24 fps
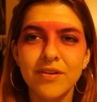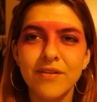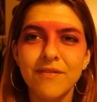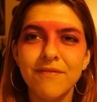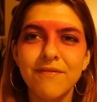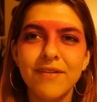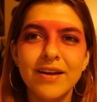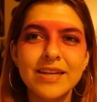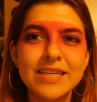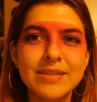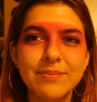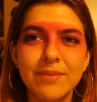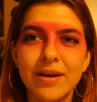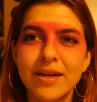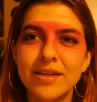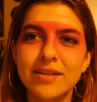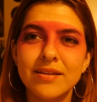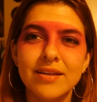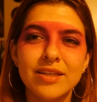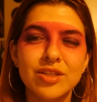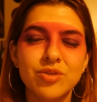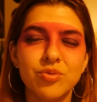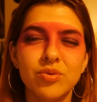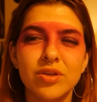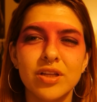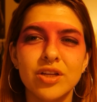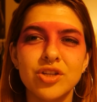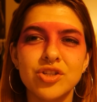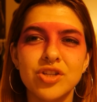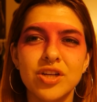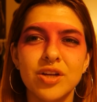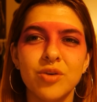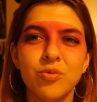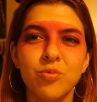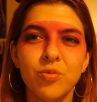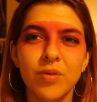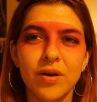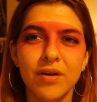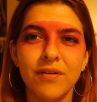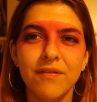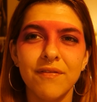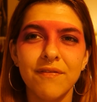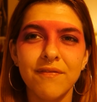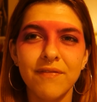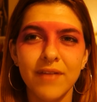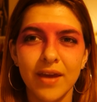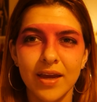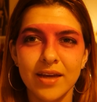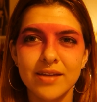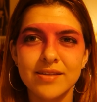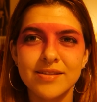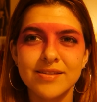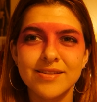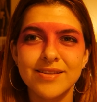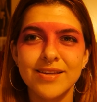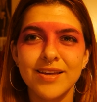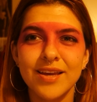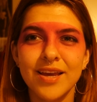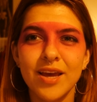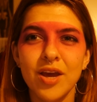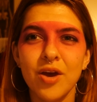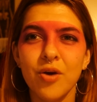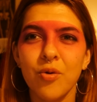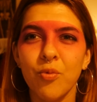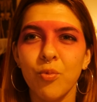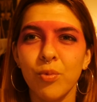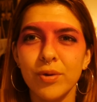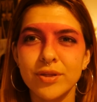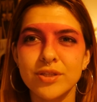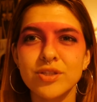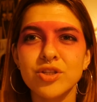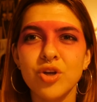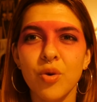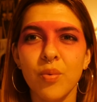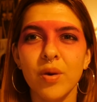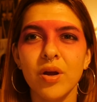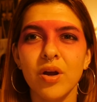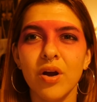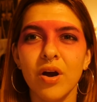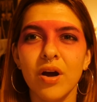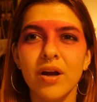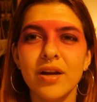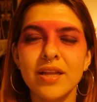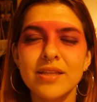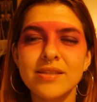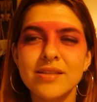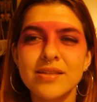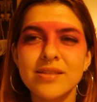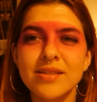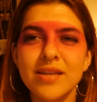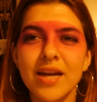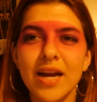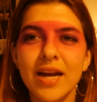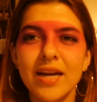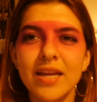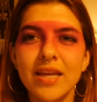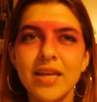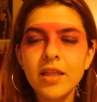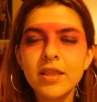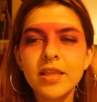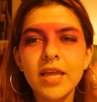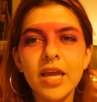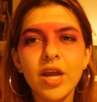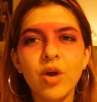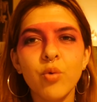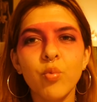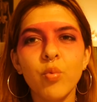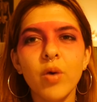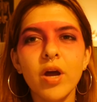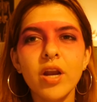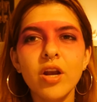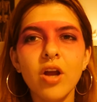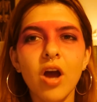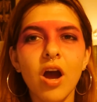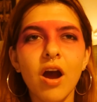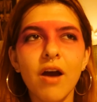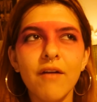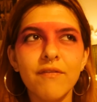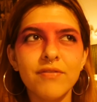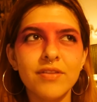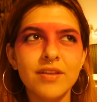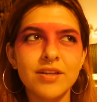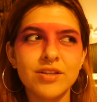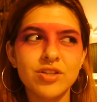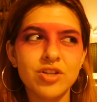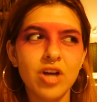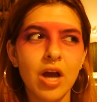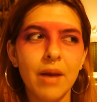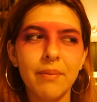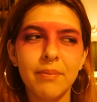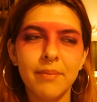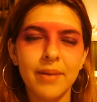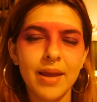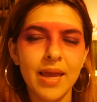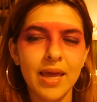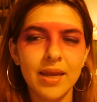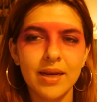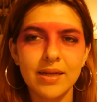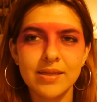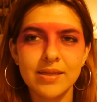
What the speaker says: fundamentalist religion will fix what's going on in society. Like, one off the top of my head